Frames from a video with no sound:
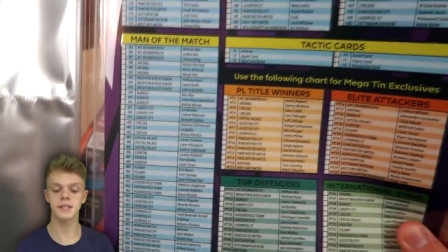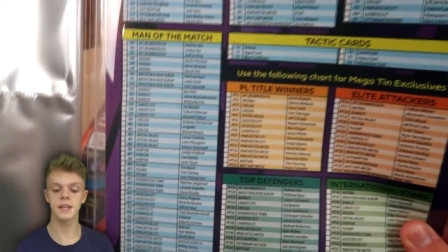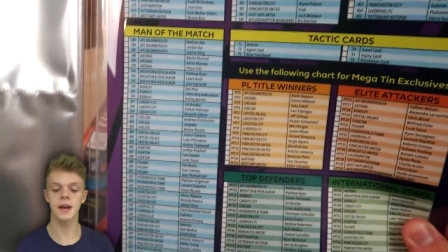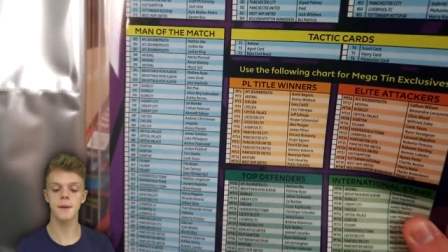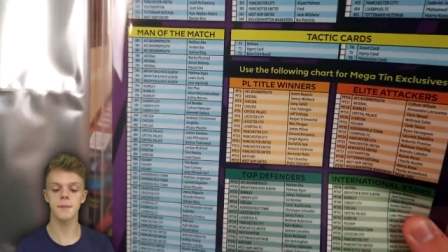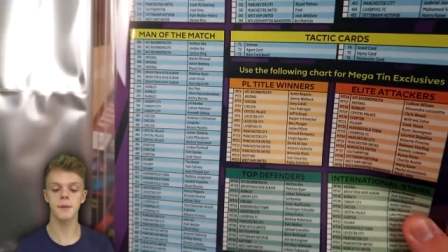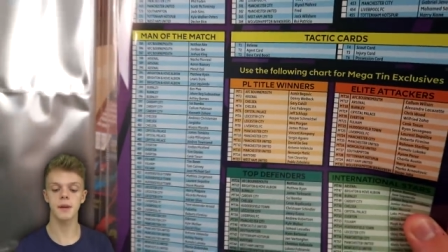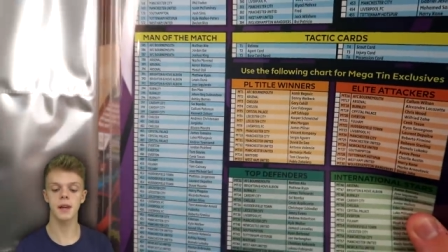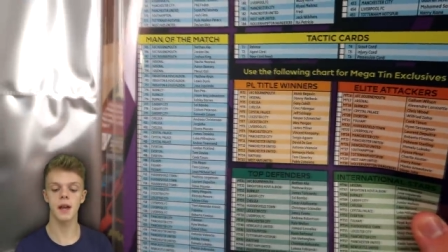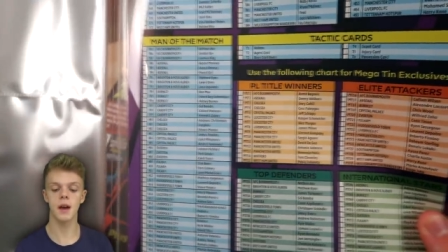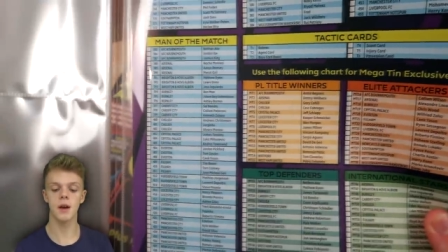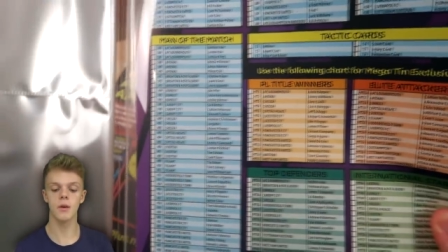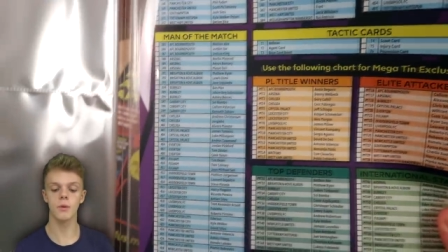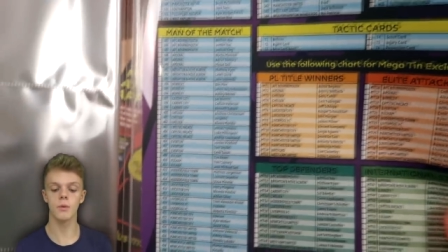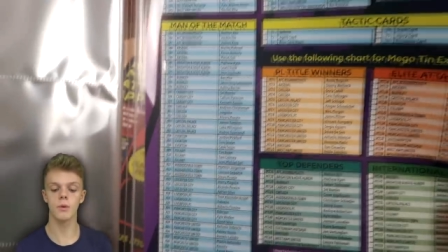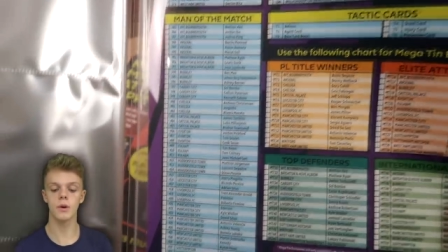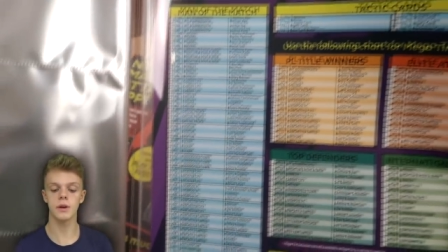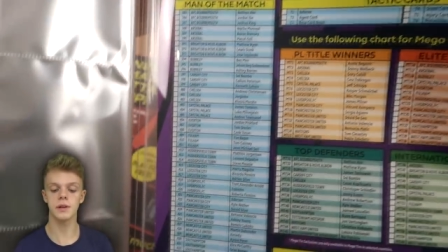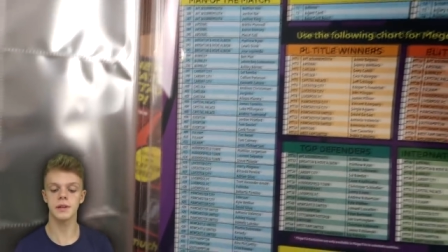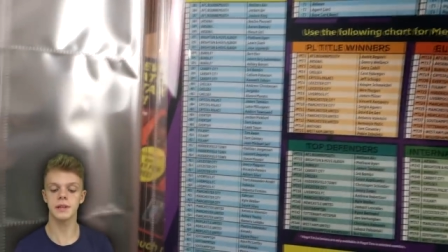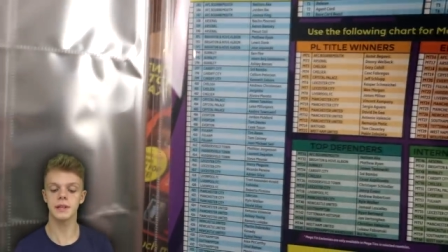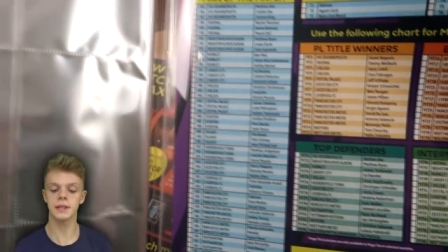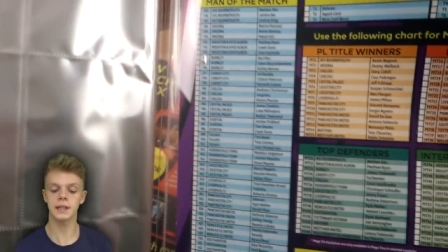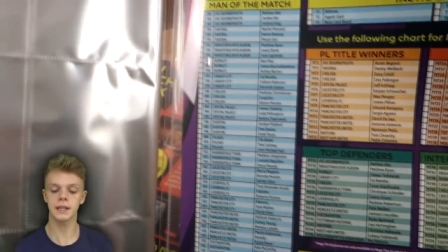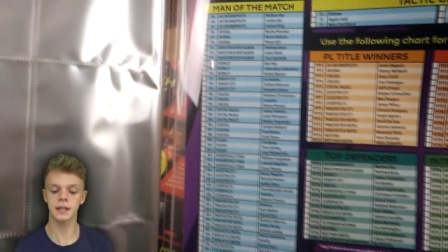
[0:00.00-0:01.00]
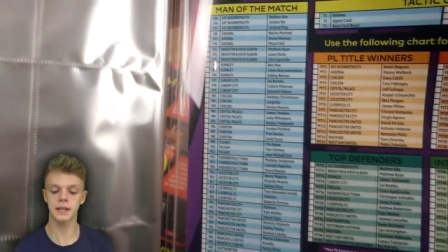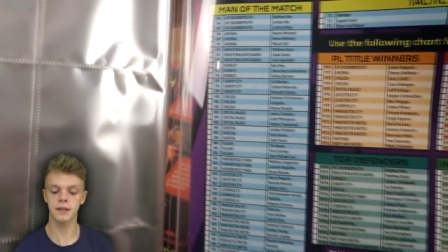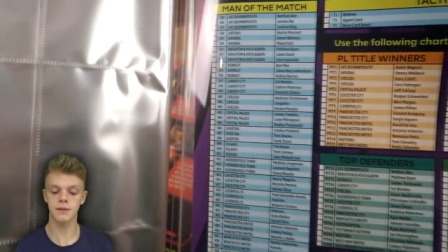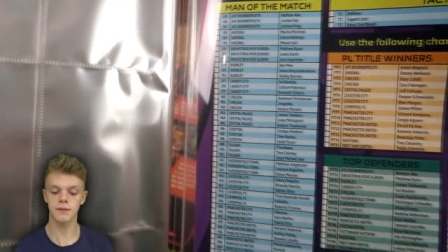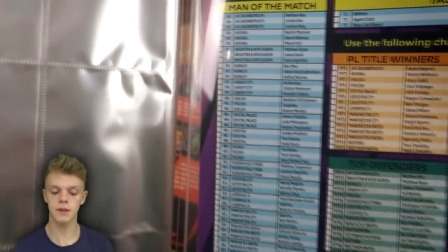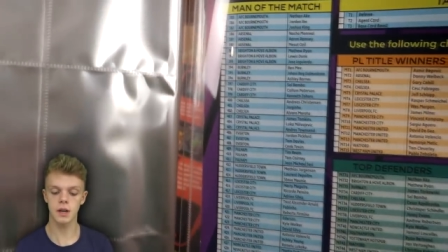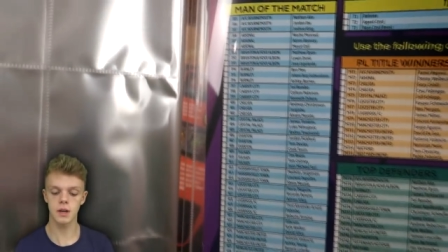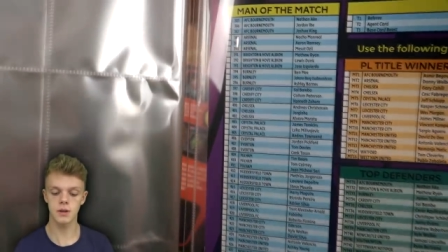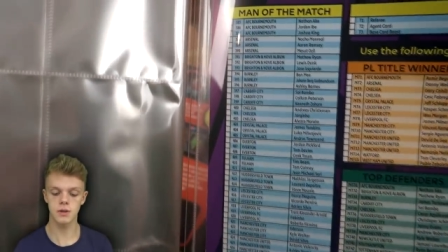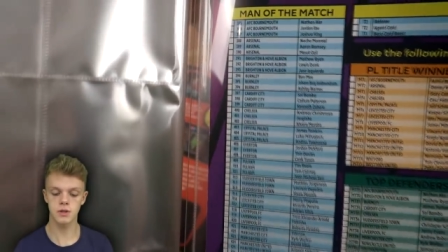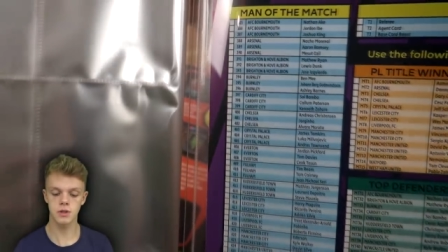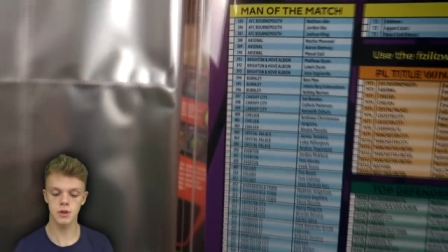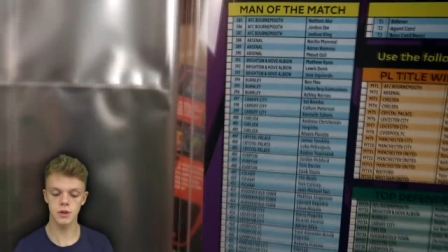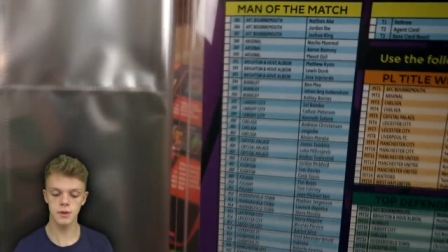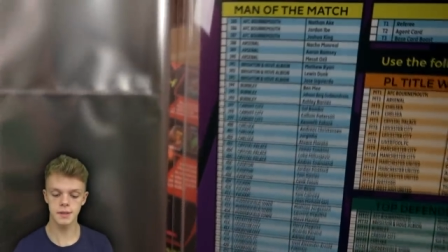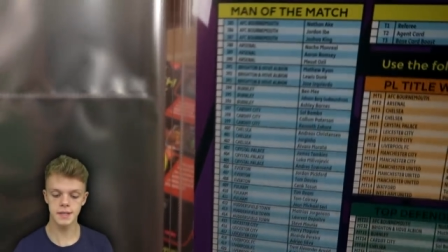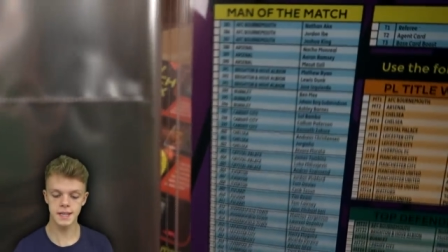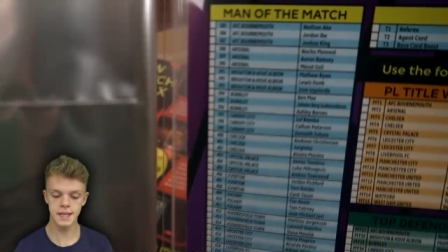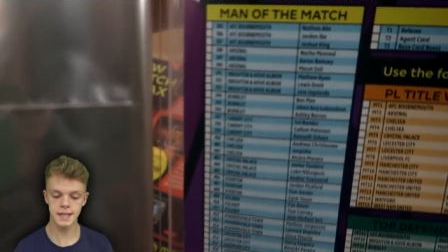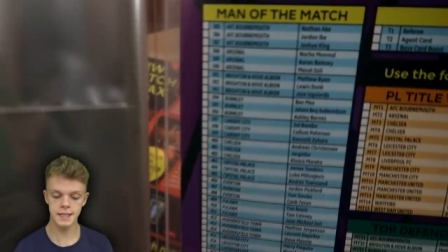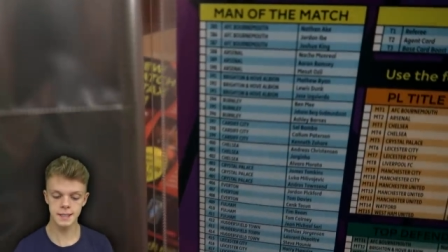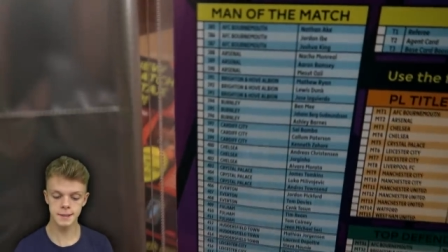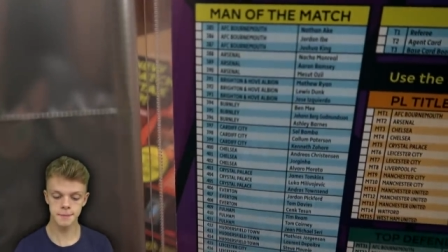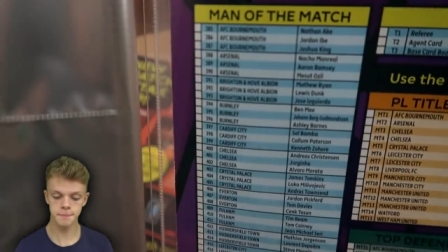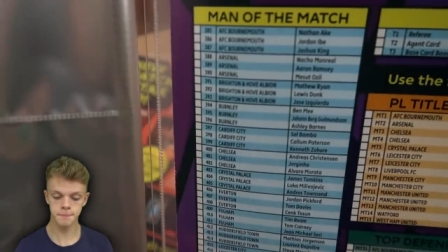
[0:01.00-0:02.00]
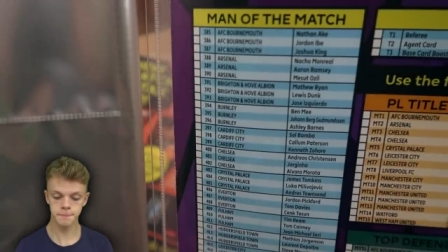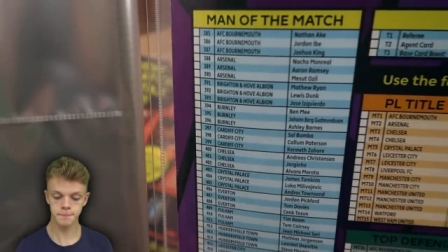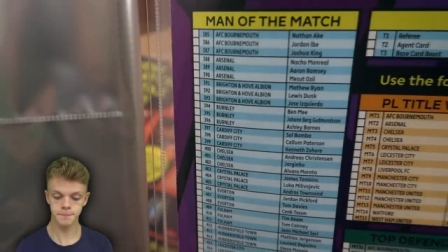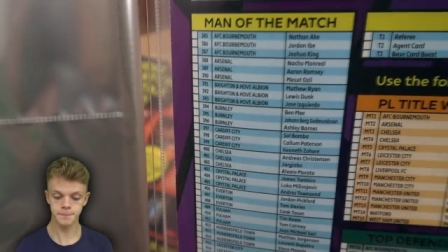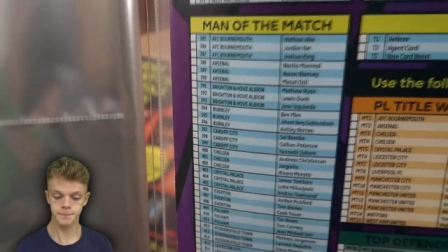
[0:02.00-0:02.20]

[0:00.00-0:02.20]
down below what you think of those choices.